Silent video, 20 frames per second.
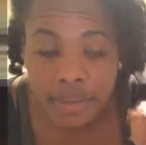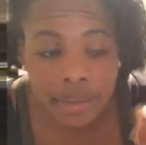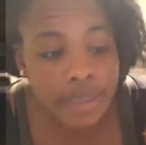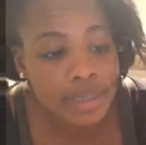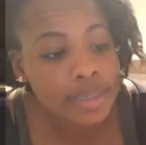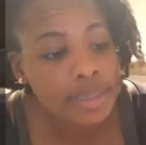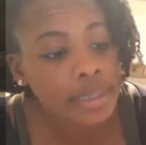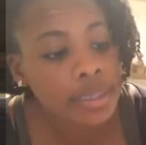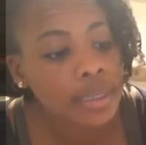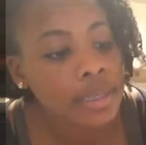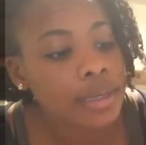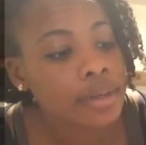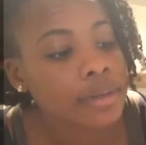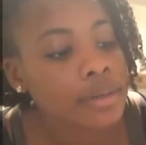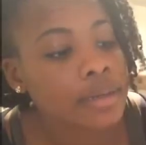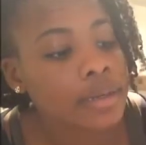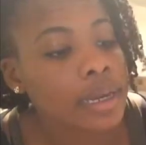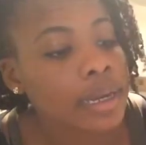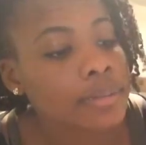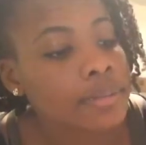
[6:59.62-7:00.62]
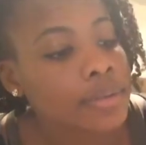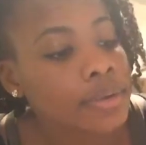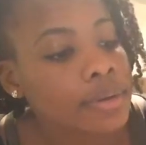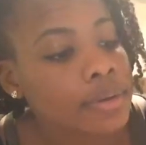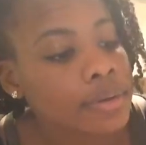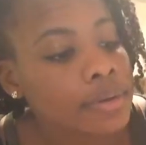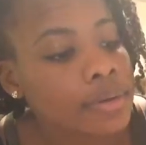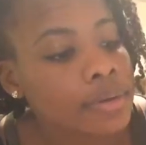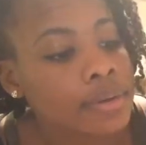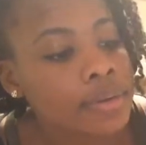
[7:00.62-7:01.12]
where is it here on the
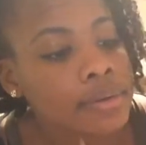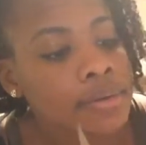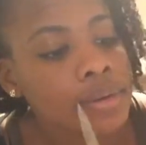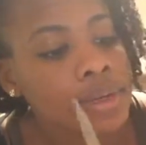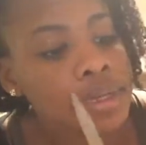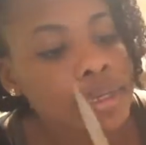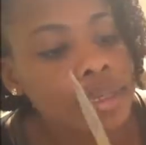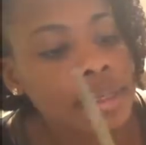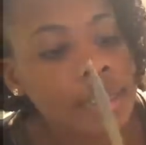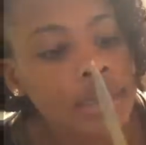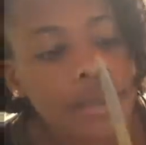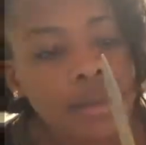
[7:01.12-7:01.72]
camera? Right